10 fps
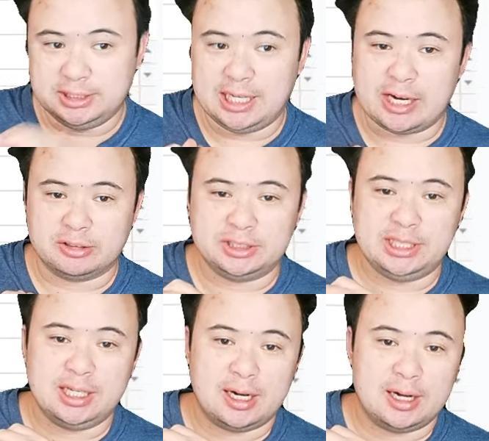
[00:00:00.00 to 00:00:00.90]
Seattle
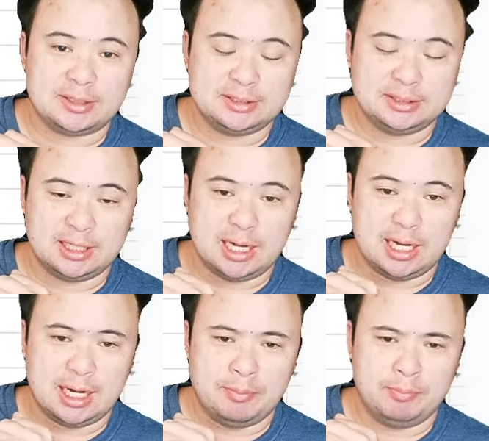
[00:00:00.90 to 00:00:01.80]
Seahawks
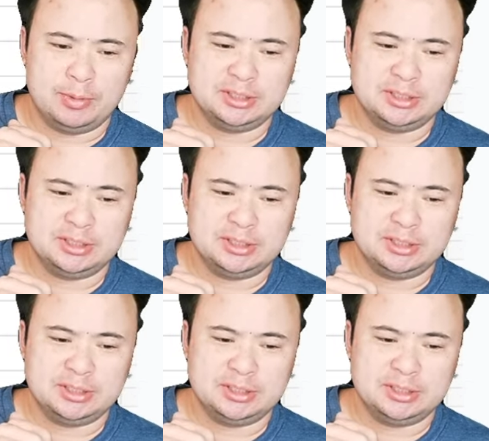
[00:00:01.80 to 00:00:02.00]
um,